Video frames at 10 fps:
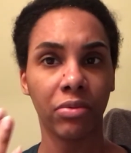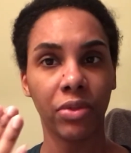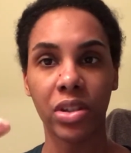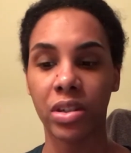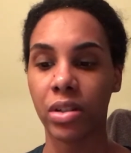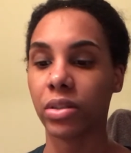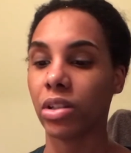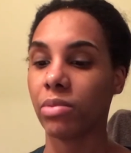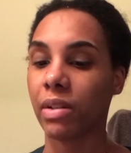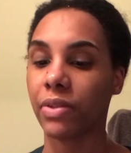Feels silky
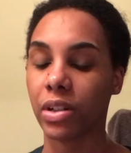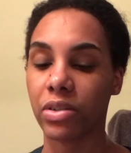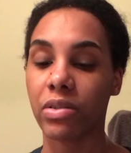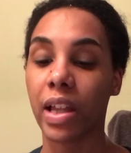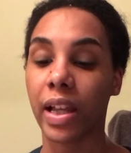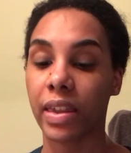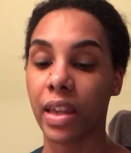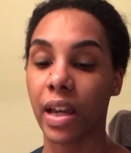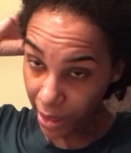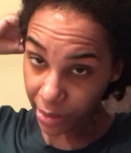on my fingers, so I like
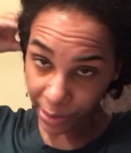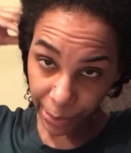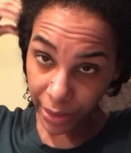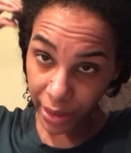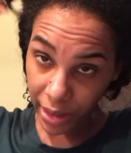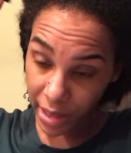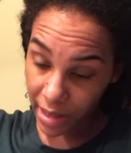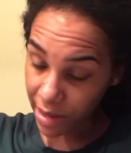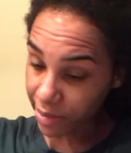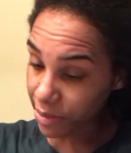I'm doing it in a
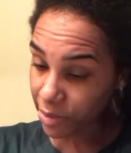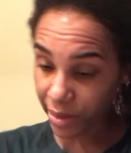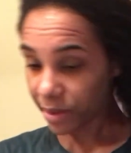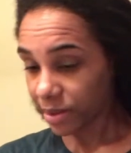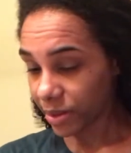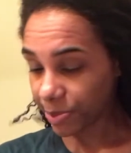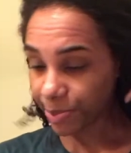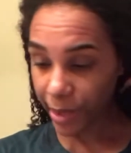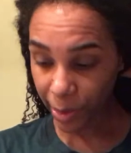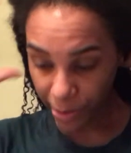certain order.
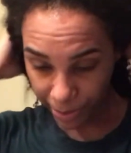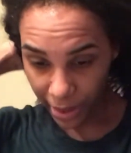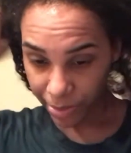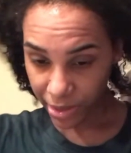Bear with me.